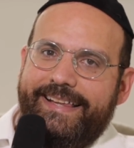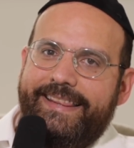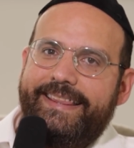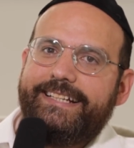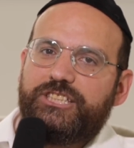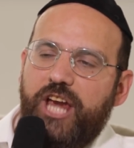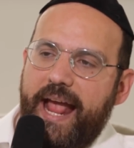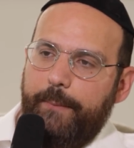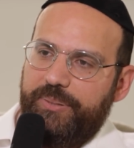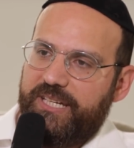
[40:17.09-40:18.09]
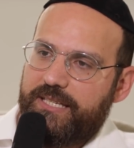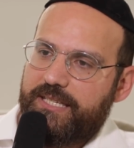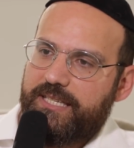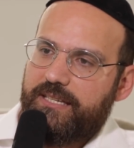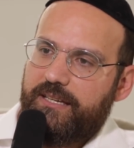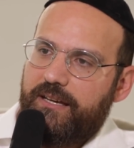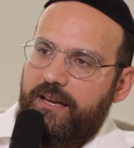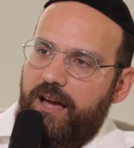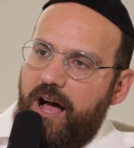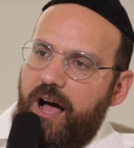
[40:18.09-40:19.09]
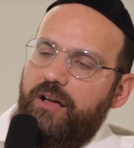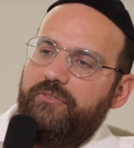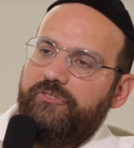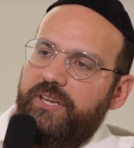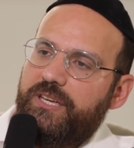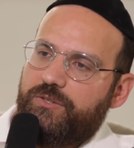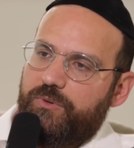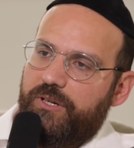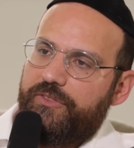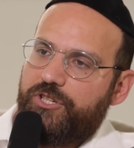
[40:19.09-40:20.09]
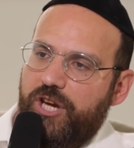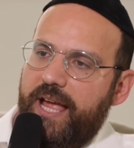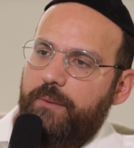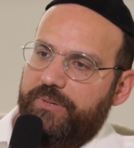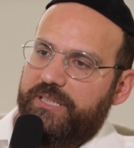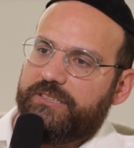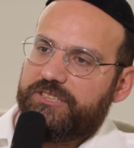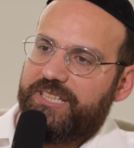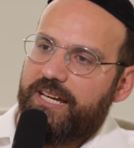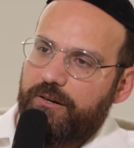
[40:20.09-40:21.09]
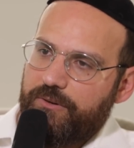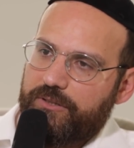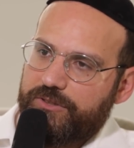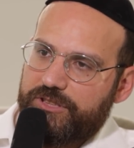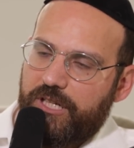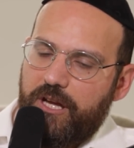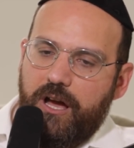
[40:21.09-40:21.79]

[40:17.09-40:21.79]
the champions of Israel, the heroes